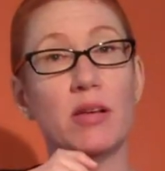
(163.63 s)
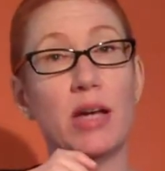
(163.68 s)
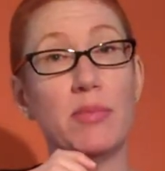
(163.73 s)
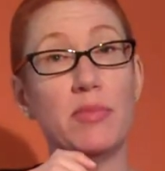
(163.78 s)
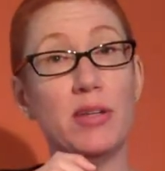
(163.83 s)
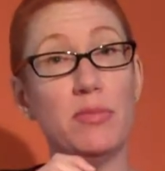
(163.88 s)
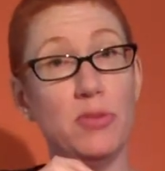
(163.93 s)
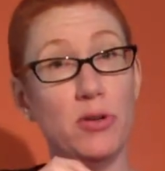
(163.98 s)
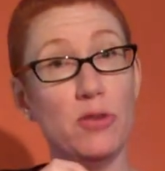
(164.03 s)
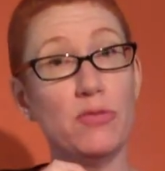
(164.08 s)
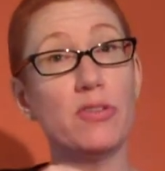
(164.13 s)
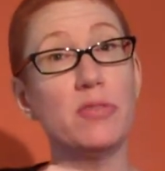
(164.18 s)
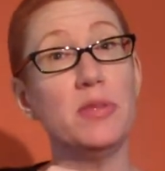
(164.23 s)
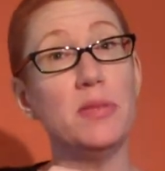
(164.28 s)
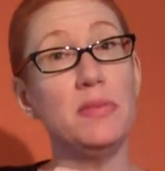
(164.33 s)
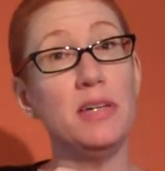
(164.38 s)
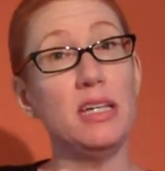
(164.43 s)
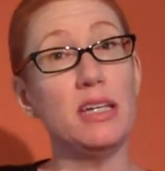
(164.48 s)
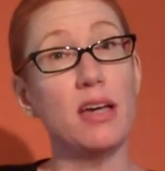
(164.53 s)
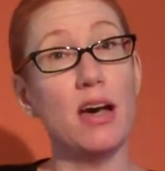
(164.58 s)
I'm going to pull from the
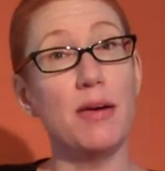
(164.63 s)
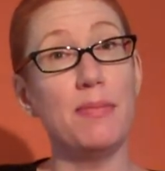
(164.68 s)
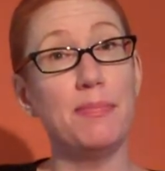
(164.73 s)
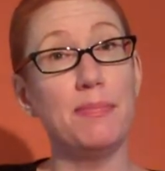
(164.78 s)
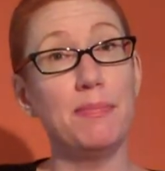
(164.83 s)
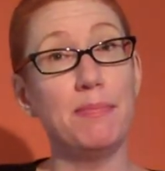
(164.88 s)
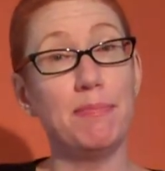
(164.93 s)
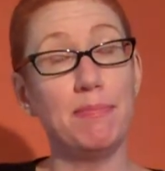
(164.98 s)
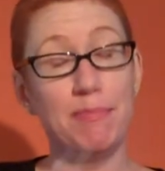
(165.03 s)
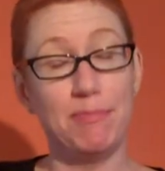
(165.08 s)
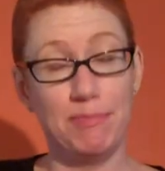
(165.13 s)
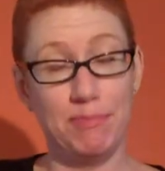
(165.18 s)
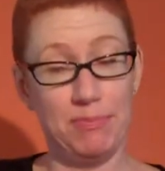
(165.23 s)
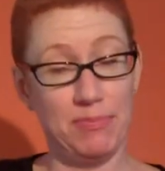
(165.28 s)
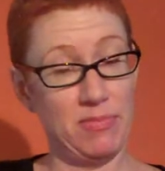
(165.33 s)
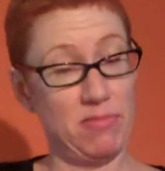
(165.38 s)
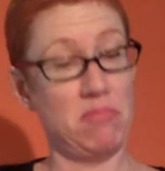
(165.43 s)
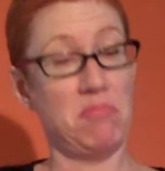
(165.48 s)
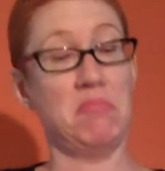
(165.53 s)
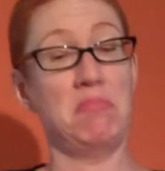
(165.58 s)
P cup.
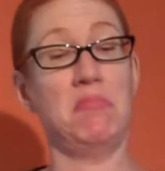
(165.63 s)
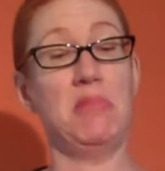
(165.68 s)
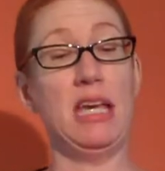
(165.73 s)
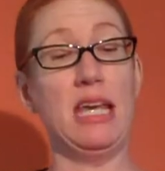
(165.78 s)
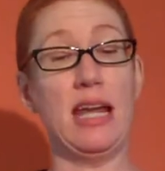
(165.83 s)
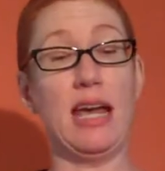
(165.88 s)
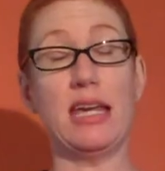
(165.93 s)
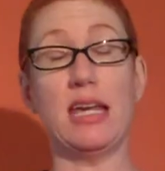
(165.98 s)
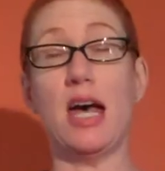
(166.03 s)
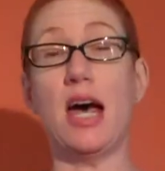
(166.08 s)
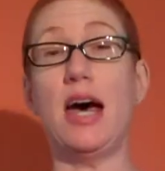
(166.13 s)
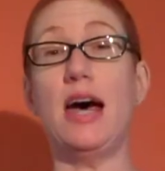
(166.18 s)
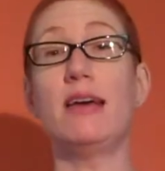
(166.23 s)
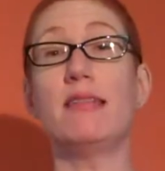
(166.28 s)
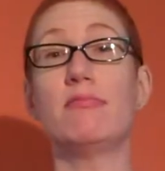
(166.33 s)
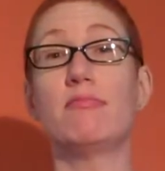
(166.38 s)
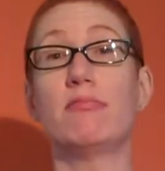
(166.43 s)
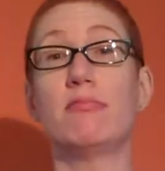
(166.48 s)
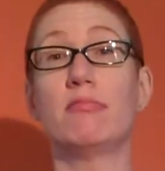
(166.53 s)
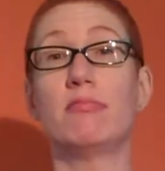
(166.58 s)
And I
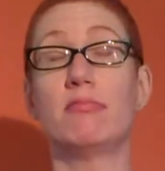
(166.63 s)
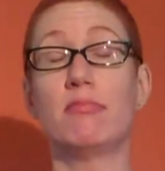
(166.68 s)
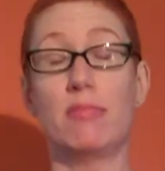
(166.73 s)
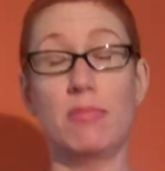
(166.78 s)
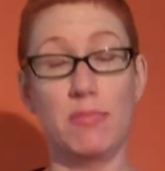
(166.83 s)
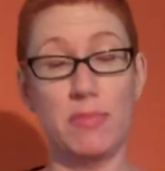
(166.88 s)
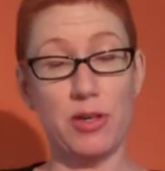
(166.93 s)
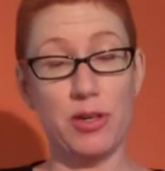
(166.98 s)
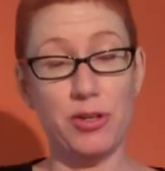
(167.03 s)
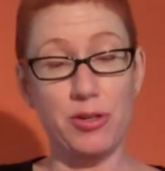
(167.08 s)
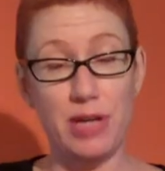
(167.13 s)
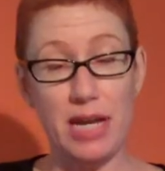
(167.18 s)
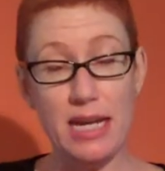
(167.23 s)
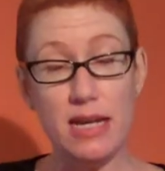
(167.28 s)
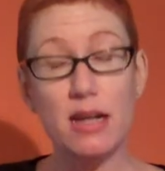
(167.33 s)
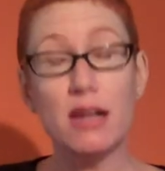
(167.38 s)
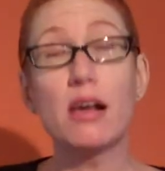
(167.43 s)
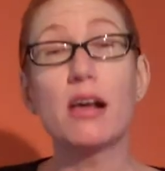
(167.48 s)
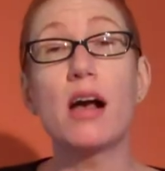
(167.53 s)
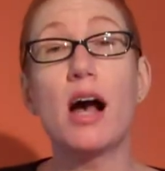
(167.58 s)
got
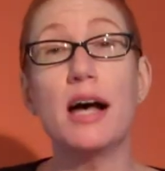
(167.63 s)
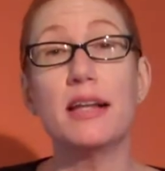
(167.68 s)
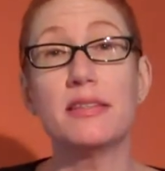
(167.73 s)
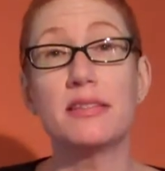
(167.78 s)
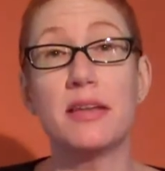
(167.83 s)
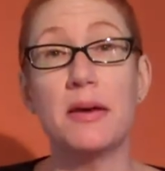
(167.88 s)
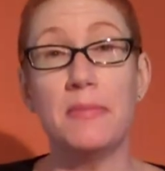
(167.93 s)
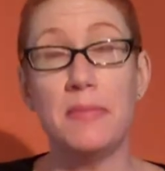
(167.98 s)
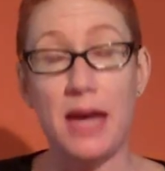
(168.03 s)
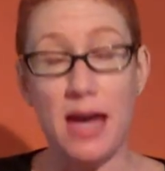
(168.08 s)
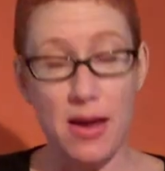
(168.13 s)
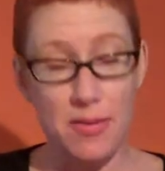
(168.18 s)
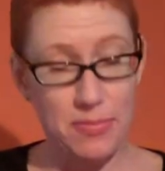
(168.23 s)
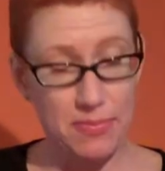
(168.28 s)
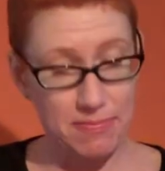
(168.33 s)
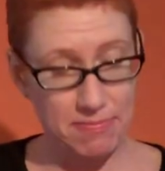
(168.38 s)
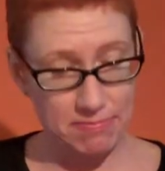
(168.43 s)
create concept map.